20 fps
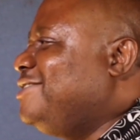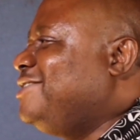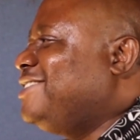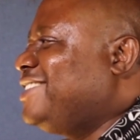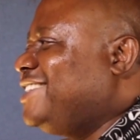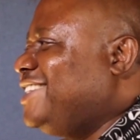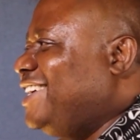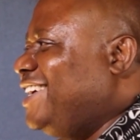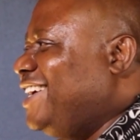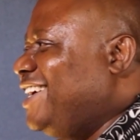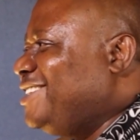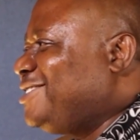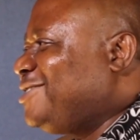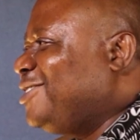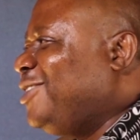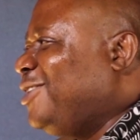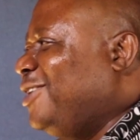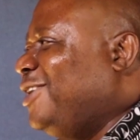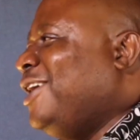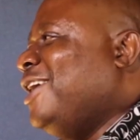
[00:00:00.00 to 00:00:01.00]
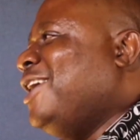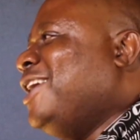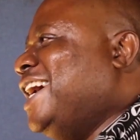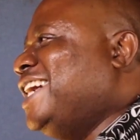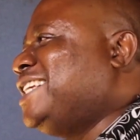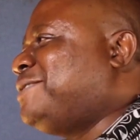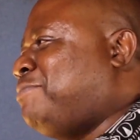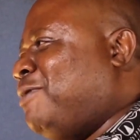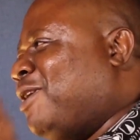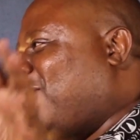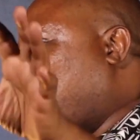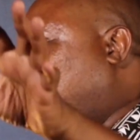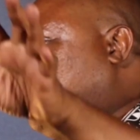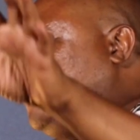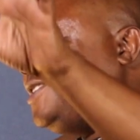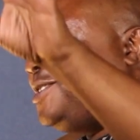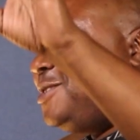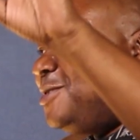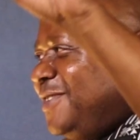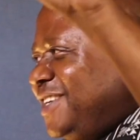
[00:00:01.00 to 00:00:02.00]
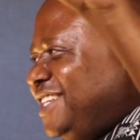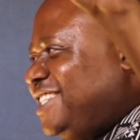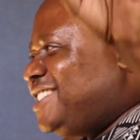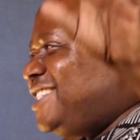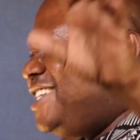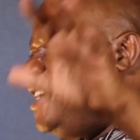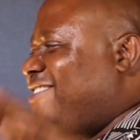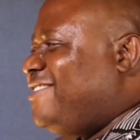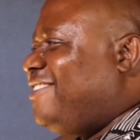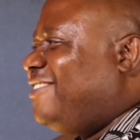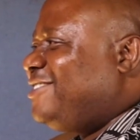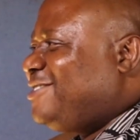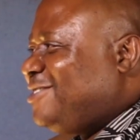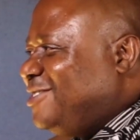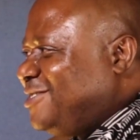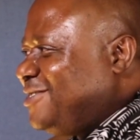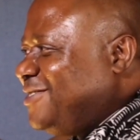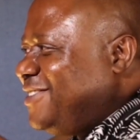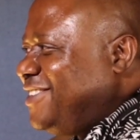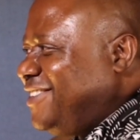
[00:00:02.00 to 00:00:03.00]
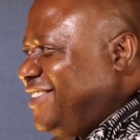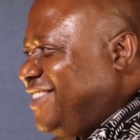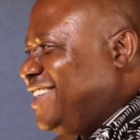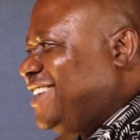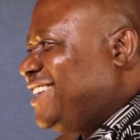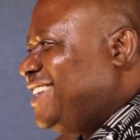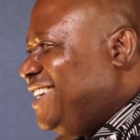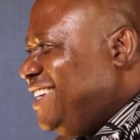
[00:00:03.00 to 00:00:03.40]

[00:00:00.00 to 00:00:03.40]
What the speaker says: Okay. So as Black Coffee is doing his thing, you're also doing your thing.